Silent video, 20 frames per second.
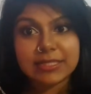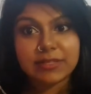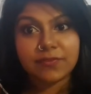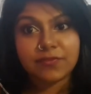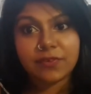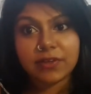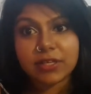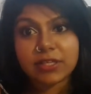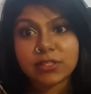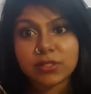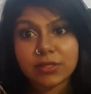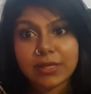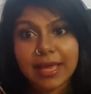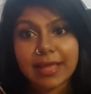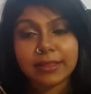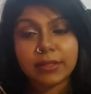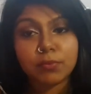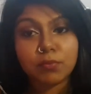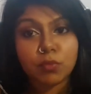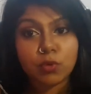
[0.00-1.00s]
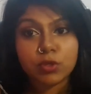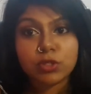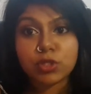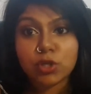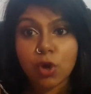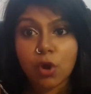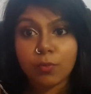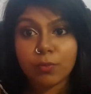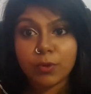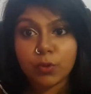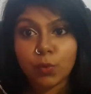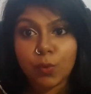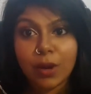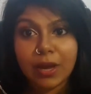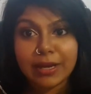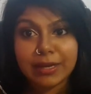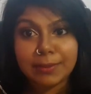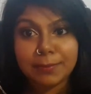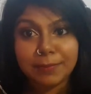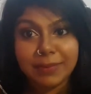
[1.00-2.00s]
The first and the most common
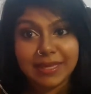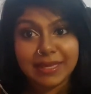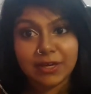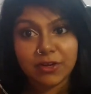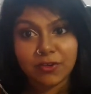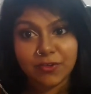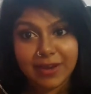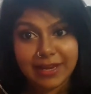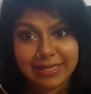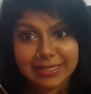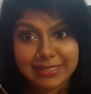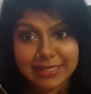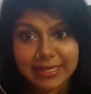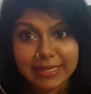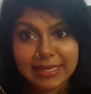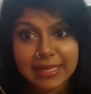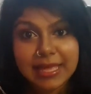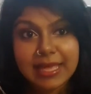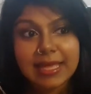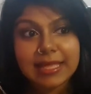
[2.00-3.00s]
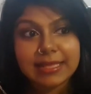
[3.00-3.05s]
one being writing.